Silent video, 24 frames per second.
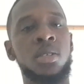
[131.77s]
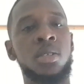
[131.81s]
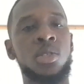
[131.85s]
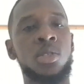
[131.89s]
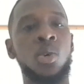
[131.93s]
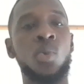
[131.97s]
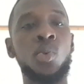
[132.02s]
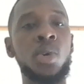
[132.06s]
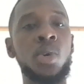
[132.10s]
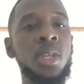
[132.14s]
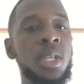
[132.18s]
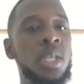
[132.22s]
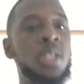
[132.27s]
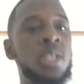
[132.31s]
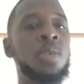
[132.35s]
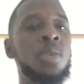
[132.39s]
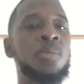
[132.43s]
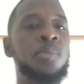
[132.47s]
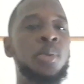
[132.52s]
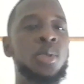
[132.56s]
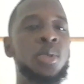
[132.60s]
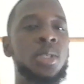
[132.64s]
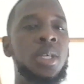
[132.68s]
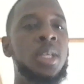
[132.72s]
So we need
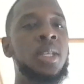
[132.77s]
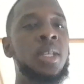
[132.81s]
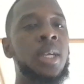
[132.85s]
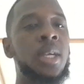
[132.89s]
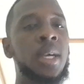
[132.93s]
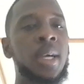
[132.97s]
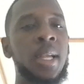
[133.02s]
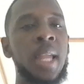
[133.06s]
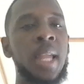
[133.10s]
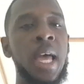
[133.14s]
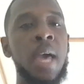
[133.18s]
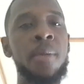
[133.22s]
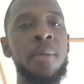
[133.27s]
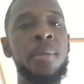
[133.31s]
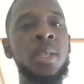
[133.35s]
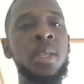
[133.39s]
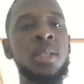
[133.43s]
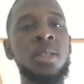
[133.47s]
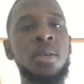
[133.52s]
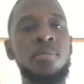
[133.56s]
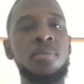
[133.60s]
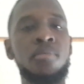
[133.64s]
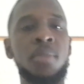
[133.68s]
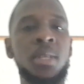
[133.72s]
to put in
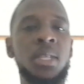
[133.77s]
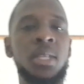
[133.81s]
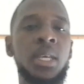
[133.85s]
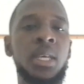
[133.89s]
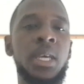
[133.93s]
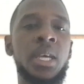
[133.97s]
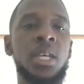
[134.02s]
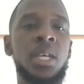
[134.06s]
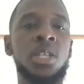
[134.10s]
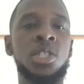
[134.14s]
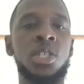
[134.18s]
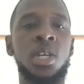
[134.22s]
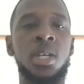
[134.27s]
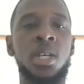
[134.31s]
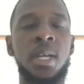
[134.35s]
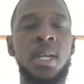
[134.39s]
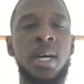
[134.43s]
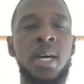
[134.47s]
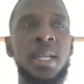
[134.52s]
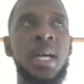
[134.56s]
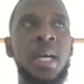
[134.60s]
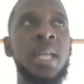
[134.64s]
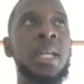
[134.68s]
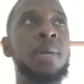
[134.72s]
climate mitigation
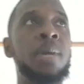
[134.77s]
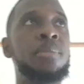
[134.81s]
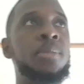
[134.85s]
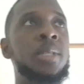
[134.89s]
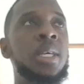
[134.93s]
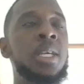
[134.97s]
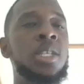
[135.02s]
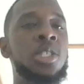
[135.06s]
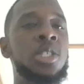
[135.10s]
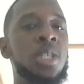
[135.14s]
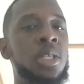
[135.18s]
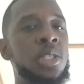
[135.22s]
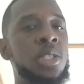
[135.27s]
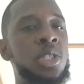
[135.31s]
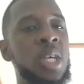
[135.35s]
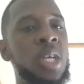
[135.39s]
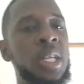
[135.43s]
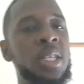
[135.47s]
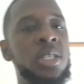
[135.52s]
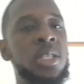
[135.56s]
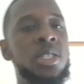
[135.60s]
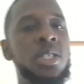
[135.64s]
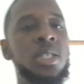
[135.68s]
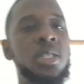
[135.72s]
and adaptation
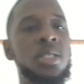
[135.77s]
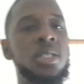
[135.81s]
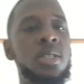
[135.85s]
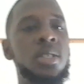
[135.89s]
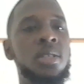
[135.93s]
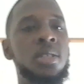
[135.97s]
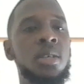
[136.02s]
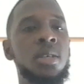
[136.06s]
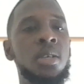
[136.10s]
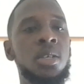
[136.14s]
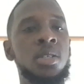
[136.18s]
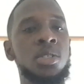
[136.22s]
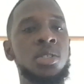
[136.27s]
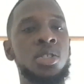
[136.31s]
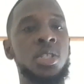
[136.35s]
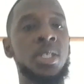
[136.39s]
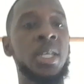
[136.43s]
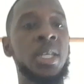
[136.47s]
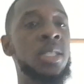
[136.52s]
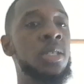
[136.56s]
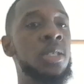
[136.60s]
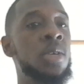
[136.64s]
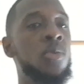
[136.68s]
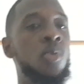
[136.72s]
strategies,
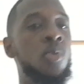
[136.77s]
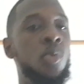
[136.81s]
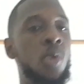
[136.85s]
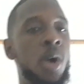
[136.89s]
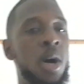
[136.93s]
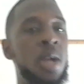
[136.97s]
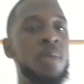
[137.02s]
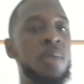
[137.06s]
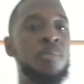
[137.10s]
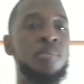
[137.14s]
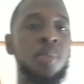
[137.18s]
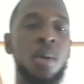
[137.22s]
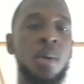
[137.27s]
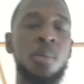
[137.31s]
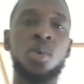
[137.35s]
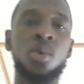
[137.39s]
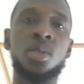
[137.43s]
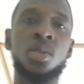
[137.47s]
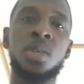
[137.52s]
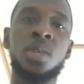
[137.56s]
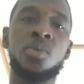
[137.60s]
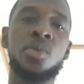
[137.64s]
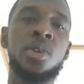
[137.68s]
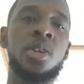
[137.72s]
such as 1.
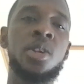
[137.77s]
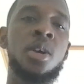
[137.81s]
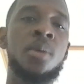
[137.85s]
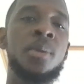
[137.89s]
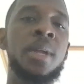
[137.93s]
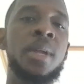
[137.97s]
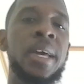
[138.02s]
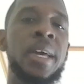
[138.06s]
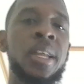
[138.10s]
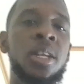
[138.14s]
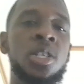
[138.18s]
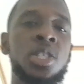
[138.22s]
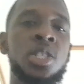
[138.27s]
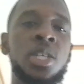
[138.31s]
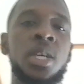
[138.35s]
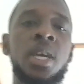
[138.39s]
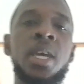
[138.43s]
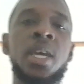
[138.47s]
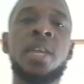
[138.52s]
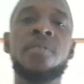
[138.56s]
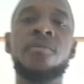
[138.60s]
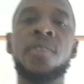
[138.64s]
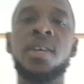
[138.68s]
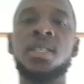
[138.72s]
Promoting renewable
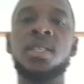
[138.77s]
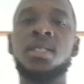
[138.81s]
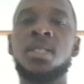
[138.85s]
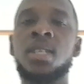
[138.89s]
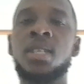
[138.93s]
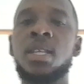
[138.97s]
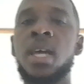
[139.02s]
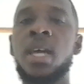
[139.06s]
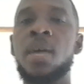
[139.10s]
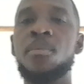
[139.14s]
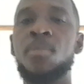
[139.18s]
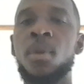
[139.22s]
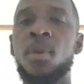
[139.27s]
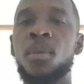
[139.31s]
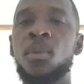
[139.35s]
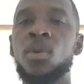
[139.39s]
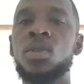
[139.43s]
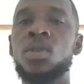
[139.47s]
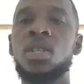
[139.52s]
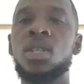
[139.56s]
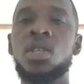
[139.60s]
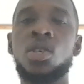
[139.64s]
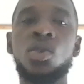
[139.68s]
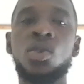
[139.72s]
energy, investing and
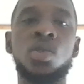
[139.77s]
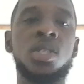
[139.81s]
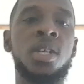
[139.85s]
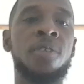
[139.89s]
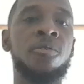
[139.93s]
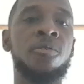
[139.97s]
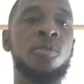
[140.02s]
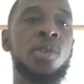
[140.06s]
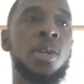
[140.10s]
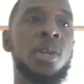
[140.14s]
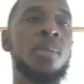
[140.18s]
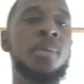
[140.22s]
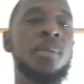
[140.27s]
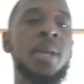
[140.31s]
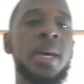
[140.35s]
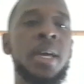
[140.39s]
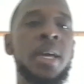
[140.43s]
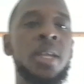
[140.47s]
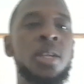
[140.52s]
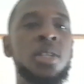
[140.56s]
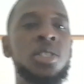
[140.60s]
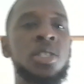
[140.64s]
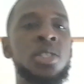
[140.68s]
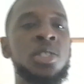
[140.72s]
promoting use of renewable
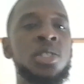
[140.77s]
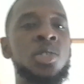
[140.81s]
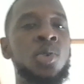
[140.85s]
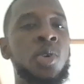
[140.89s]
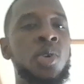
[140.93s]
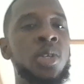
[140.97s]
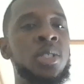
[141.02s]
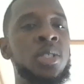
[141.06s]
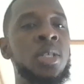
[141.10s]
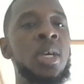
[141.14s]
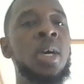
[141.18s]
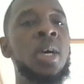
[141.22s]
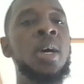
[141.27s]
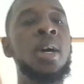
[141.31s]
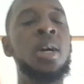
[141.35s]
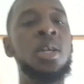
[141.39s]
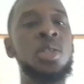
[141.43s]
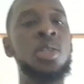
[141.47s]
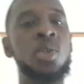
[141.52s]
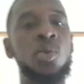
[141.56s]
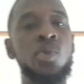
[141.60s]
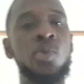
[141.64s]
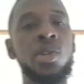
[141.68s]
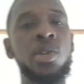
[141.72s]
energy source
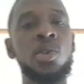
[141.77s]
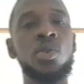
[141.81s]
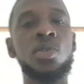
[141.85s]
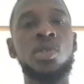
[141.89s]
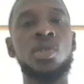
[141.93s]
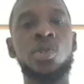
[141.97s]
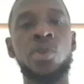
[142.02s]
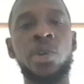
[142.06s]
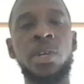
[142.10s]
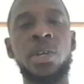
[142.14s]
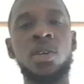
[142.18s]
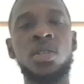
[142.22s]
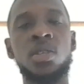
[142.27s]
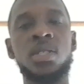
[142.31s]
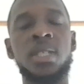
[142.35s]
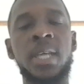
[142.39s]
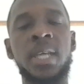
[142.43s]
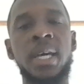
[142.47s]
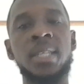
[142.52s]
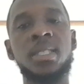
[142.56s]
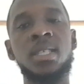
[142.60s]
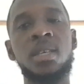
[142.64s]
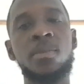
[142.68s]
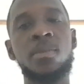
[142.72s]
to reduce greenhouse
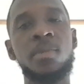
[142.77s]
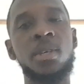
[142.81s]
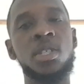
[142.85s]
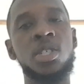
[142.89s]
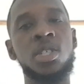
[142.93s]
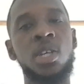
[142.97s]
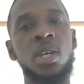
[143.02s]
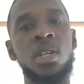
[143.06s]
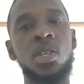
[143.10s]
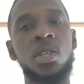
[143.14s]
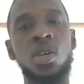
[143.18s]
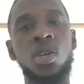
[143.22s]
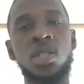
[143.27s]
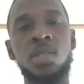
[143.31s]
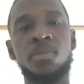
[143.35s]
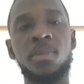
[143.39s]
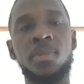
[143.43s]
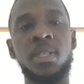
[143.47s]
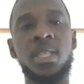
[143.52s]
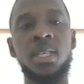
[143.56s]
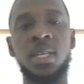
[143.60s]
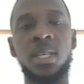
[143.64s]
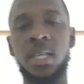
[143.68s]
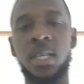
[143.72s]
gas emission, thus
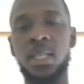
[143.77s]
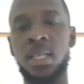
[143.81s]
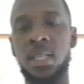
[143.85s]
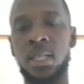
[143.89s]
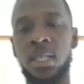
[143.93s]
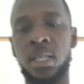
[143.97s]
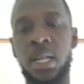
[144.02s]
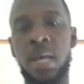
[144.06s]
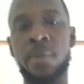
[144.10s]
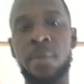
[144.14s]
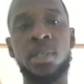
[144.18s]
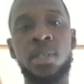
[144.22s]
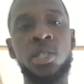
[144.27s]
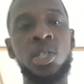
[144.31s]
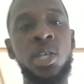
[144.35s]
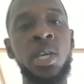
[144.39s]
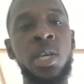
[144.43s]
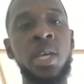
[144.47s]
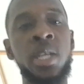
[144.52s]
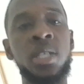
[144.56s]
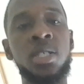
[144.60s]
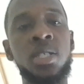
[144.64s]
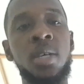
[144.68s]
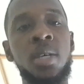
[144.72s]
mitigating climate
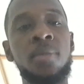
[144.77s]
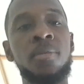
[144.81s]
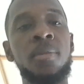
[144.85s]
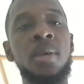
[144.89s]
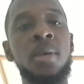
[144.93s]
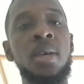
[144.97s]
change.